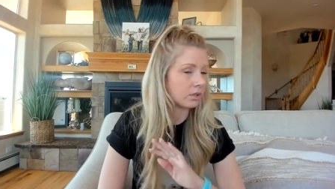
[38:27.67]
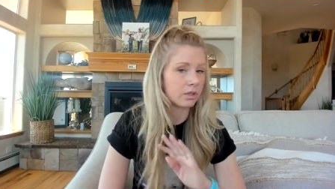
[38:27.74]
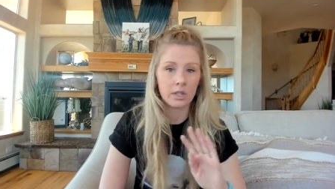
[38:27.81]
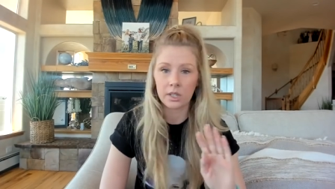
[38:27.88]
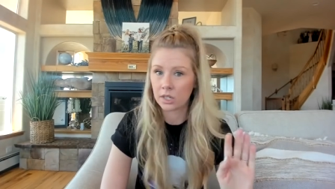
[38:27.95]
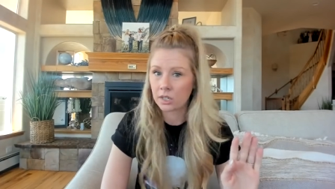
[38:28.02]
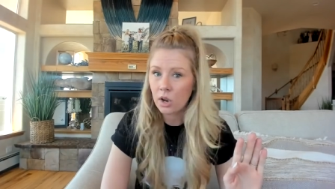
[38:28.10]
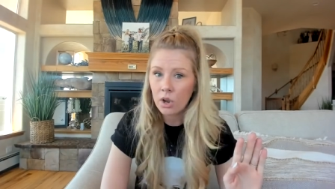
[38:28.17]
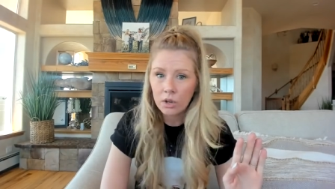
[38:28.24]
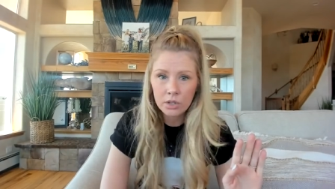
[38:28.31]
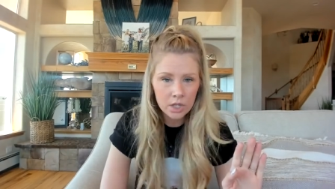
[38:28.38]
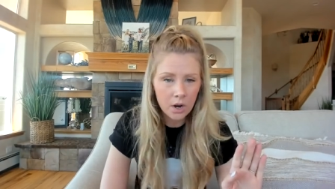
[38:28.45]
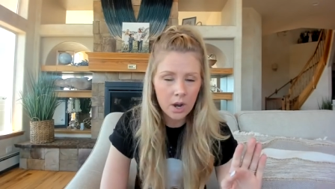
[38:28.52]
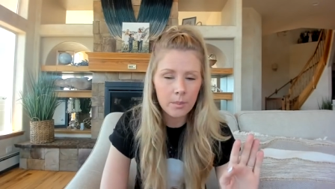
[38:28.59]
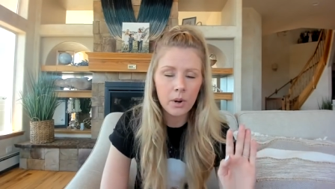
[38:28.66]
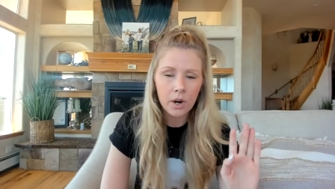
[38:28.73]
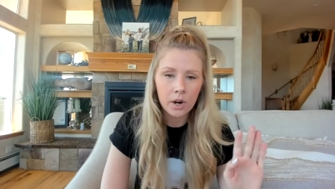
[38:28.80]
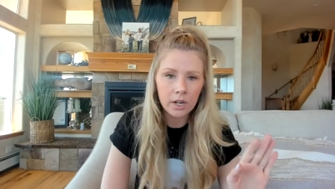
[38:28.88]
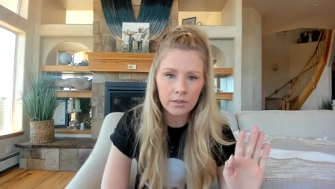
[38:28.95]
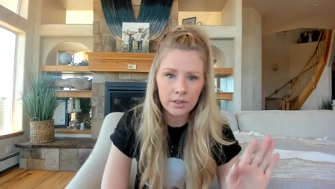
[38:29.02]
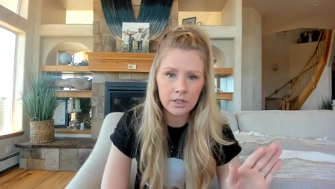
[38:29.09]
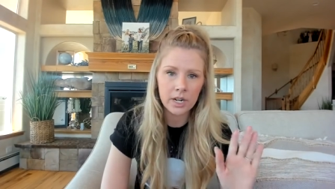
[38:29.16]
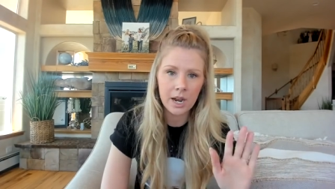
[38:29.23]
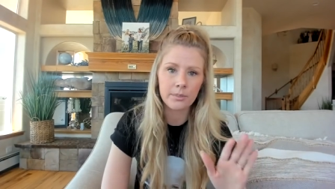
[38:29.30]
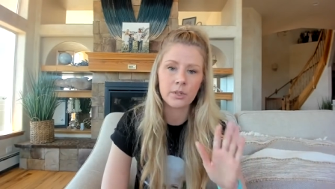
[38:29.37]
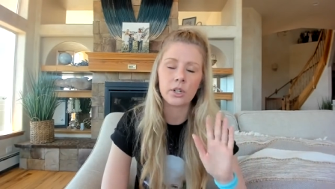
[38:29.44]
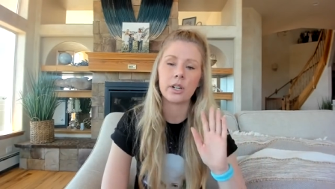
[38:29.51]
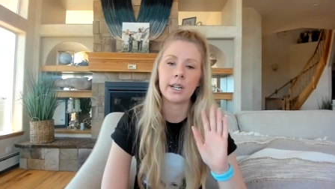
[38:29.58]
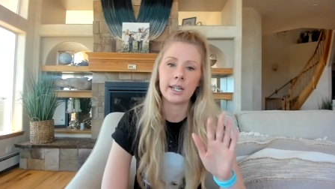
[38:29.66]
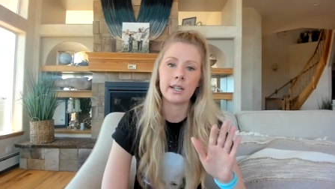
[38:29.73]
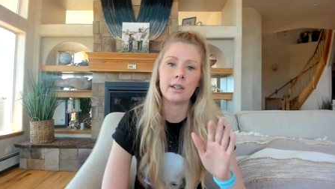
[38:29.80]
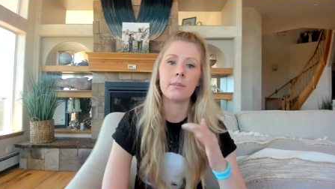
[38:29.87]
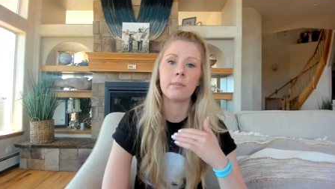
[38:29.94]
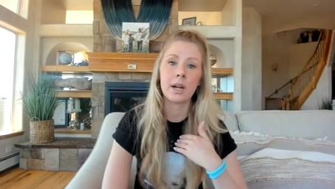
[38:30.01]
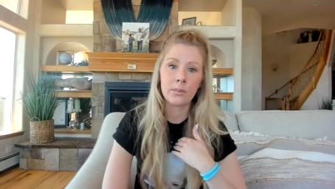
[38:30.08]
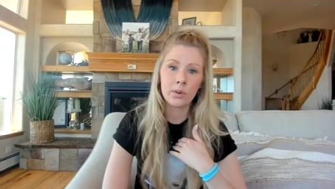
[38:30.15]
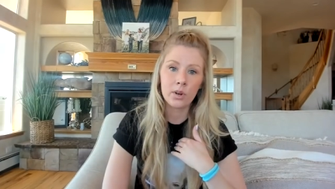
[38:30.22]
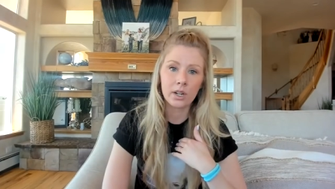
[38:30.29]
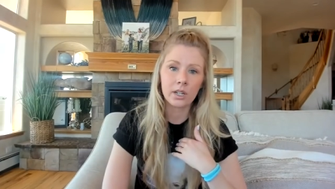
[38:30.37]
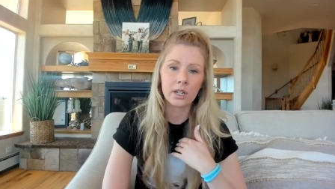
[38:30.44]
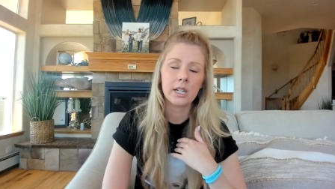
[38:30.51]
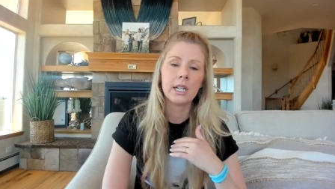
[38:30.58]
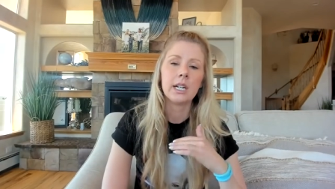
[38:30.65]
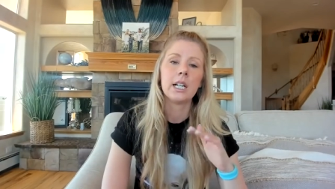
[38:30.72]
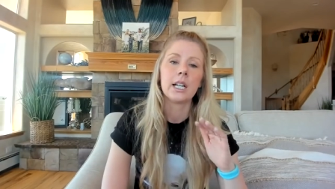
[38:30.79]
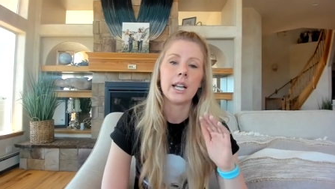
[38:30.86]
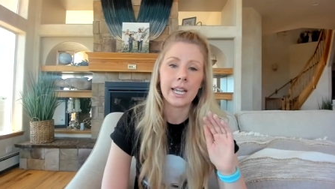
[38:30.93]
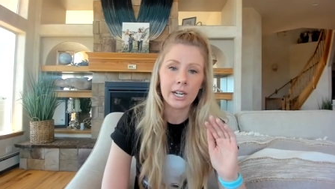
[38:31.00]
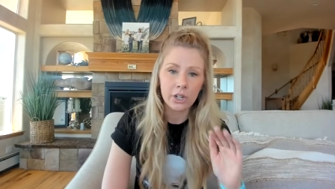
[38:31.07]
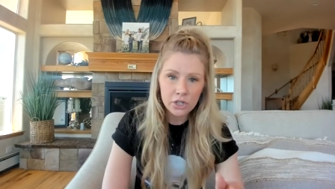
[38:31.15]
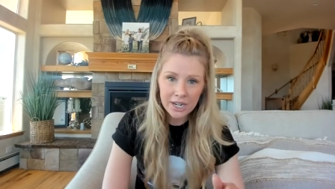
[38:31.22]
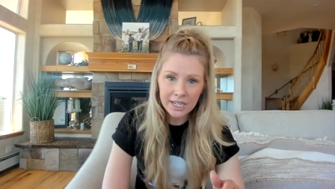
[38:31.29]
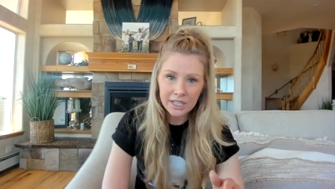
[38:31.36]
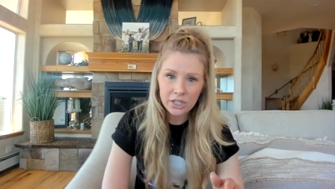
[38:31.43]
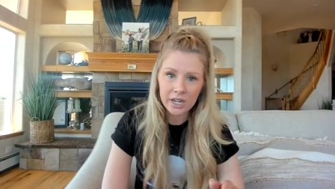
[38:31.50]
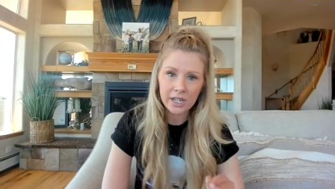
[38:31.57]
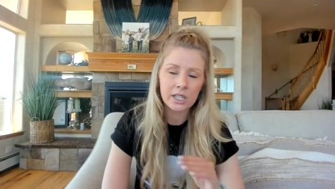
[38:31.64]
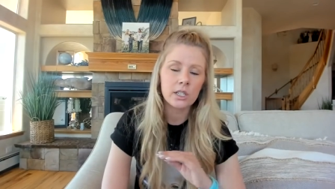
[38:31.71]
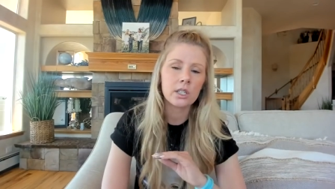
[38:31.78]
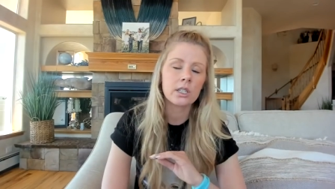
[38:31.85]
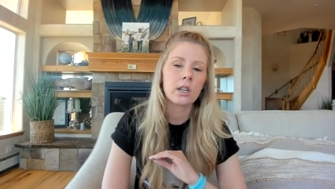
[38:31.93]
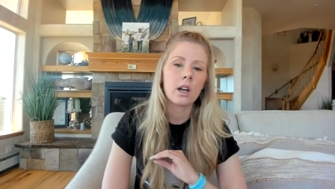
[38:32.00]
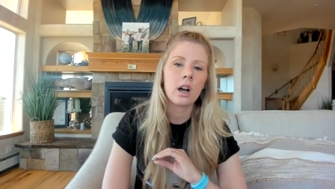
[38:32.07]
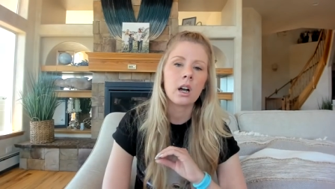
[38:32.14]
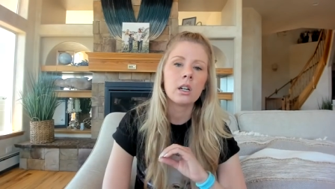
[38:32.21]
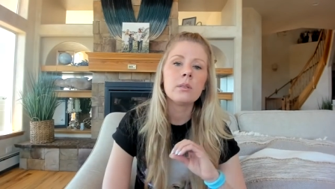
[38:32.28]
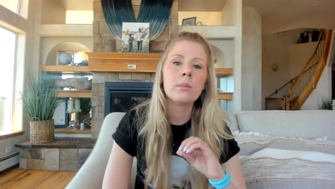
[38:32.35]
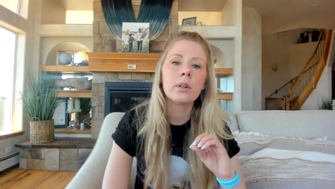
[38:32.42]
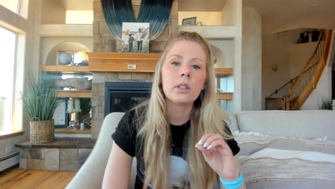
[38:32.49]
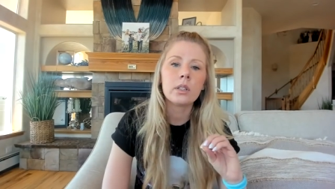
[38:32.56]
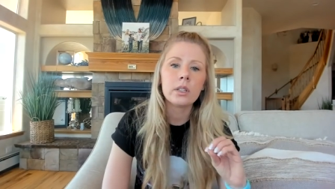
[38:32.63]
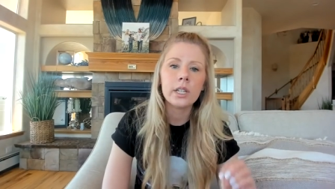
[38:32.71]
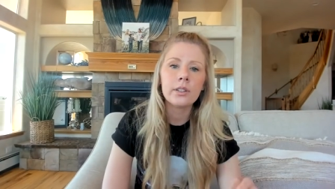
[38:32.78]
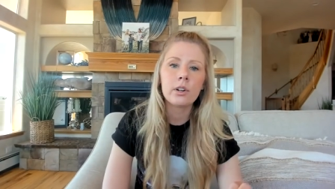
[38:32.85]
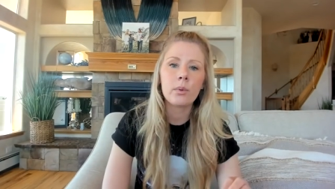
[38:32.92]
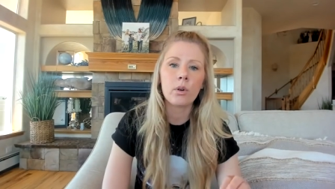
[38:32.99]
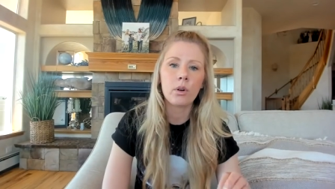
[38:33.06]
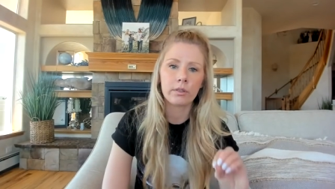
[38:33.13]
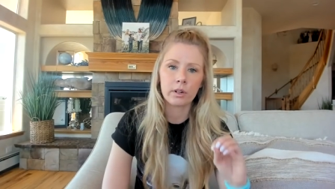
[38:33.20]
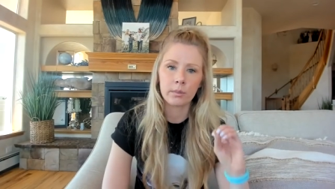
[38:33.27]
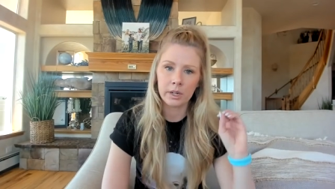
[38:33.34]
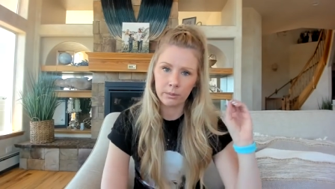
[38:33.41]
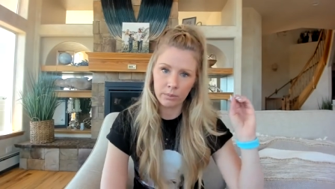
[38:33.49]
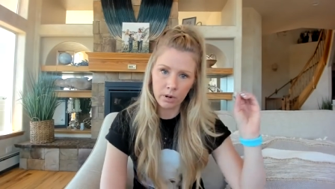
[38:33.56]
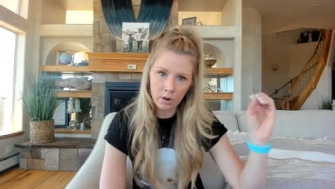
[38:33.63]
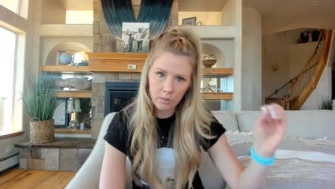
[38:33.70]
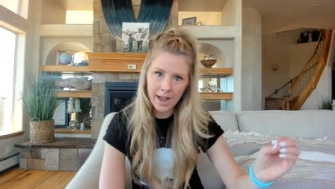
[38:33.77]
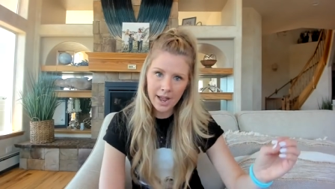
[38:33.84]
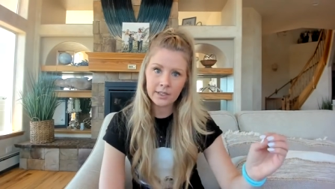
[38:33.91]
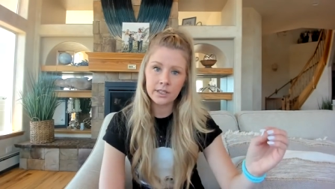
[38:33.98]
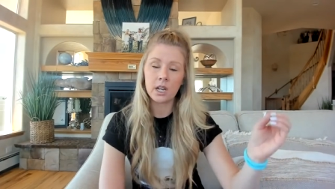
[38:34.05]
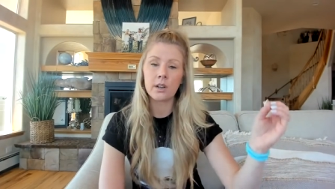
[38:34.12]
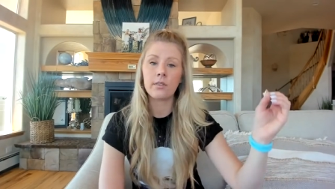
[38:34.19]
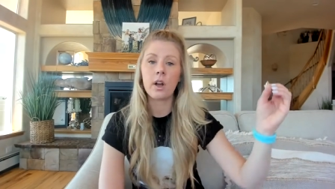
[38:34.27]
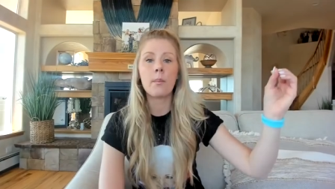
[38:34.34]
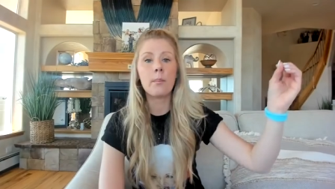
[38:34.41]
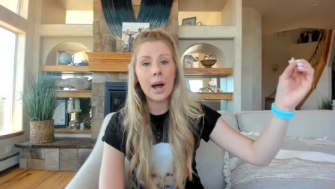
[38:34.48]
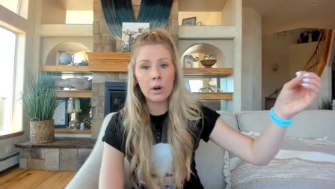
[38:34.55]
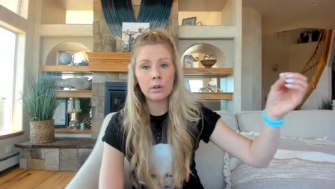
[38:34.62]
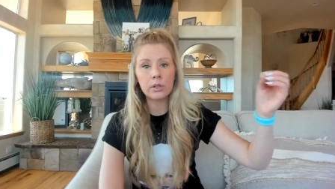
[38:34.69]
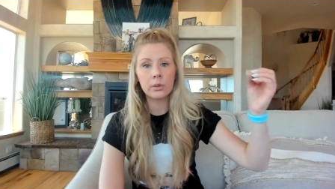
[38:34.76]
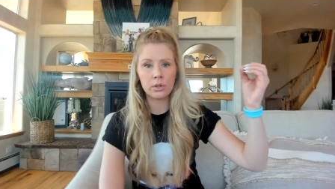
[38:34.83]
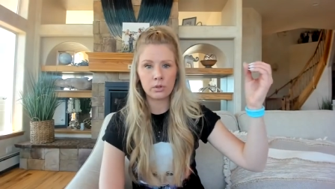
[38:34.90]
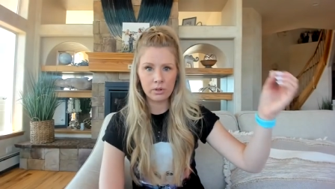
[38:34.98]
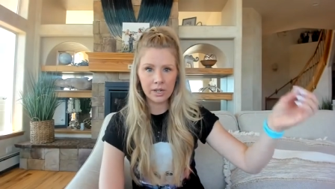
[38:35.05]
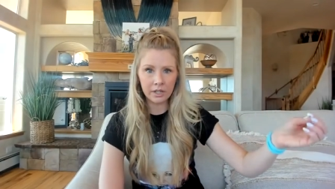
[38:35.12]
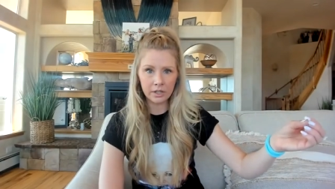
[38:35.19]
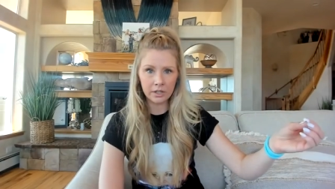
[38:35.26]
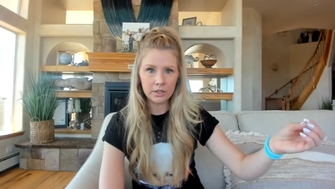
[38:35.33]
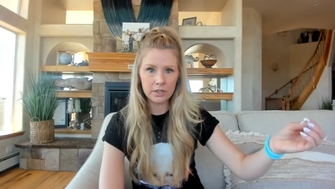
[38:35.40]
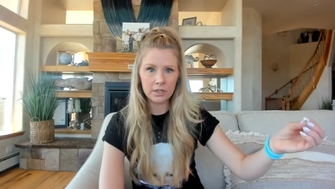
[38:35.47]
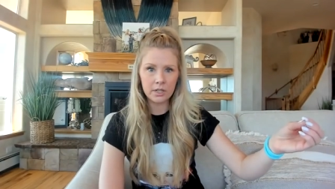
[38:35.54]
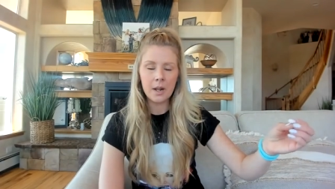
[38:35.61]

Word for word: This is also a part of a chapter in my book. Energetic check ins, unbelievable for being proactive about your triggers.